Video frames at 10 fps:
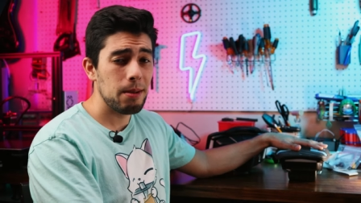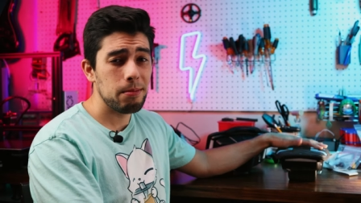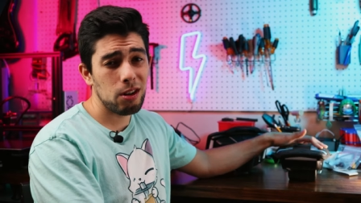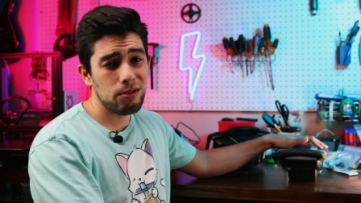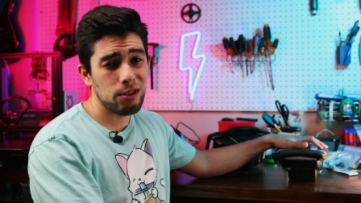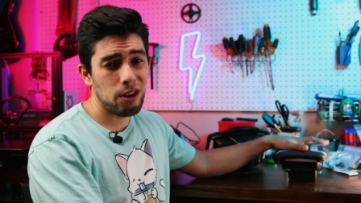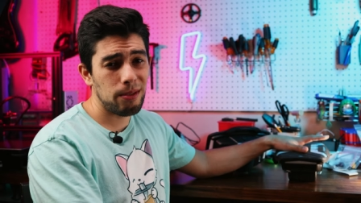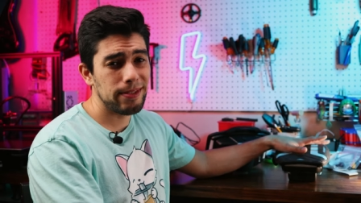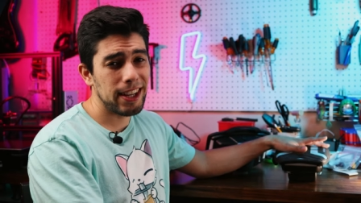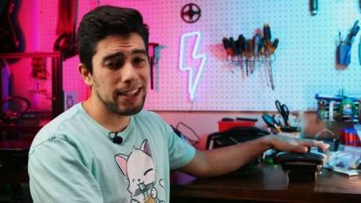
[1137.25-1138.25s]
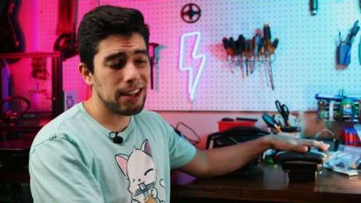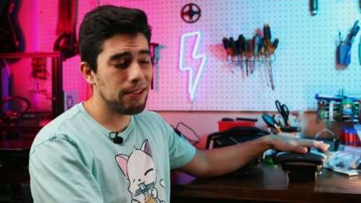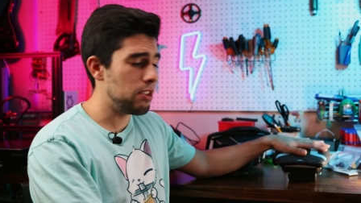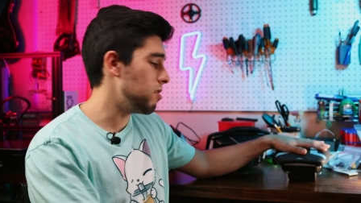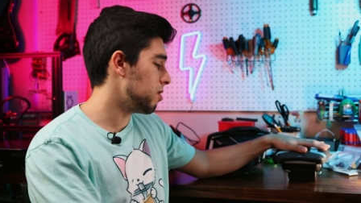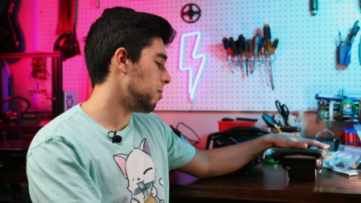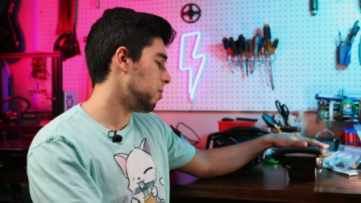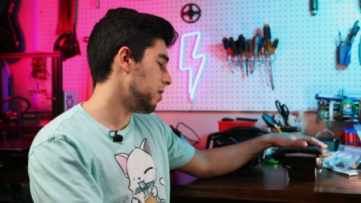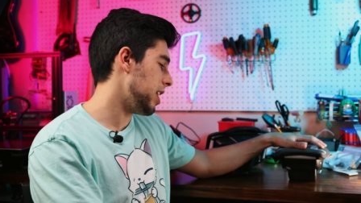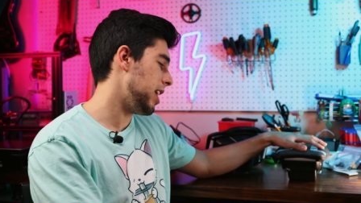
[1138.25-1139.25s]
But overall, it's definitely
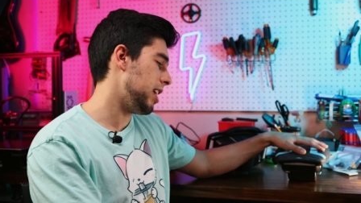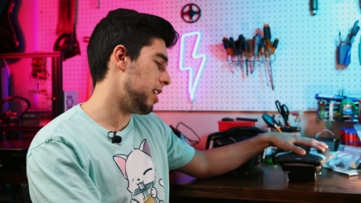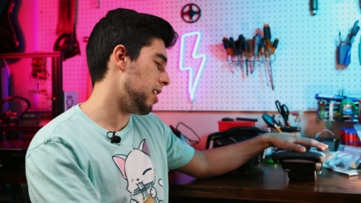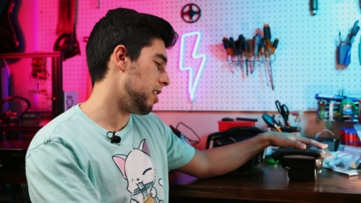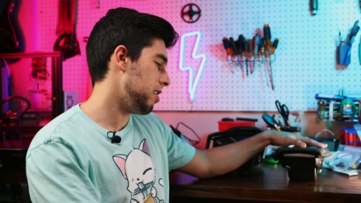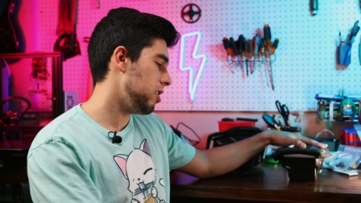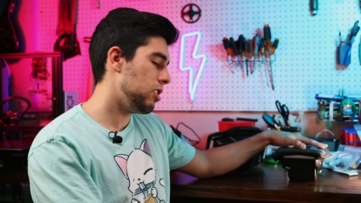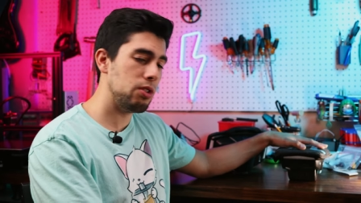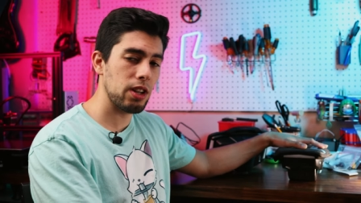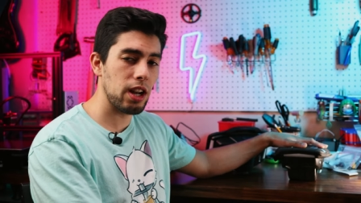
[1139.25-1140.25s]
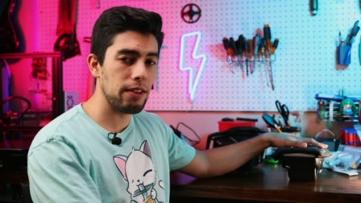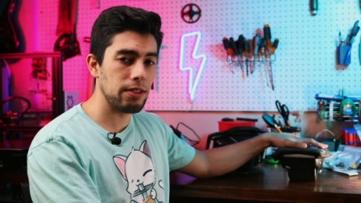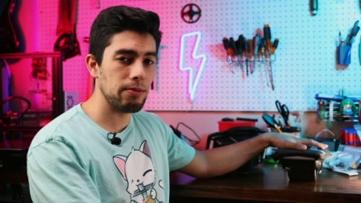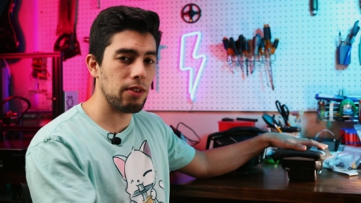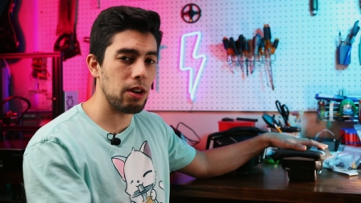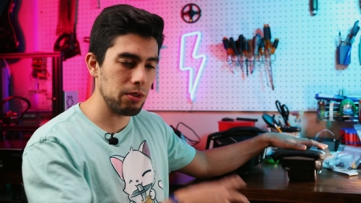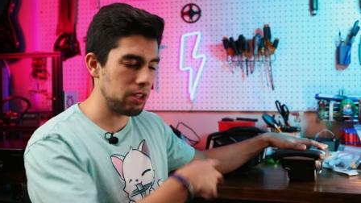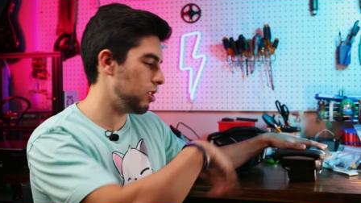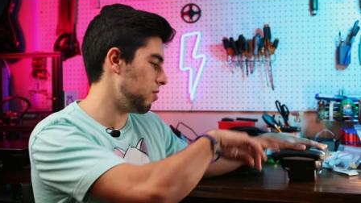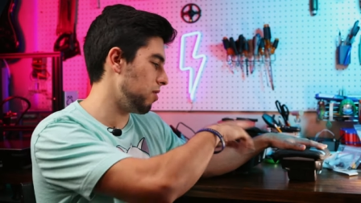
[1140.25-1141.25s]
usable and uh, you can have some fun with it